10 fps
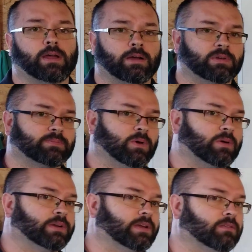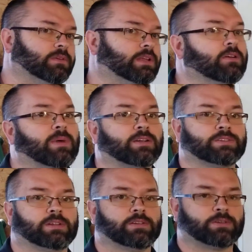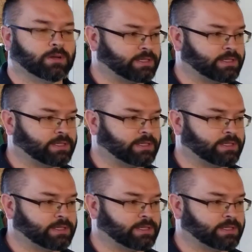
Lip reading: We spoke in the other video about series circuits.